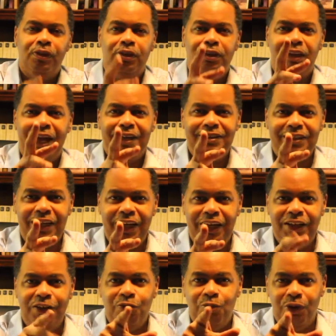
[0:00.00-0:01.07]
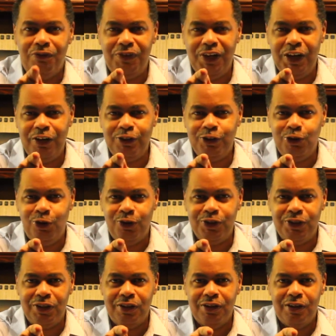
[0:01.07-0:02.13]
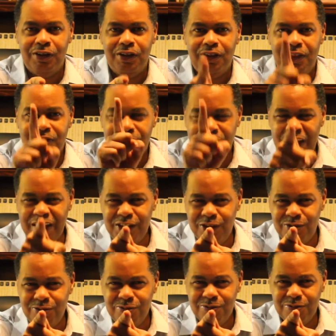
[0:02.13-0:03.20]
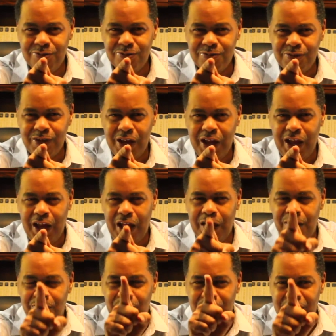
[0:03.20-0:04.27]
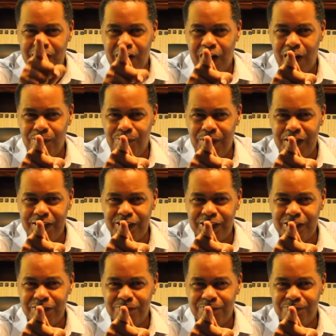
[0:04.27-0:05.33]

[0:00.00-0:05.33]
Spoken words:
That's in Riverdale, Georgia. Thank you, and may God bless you.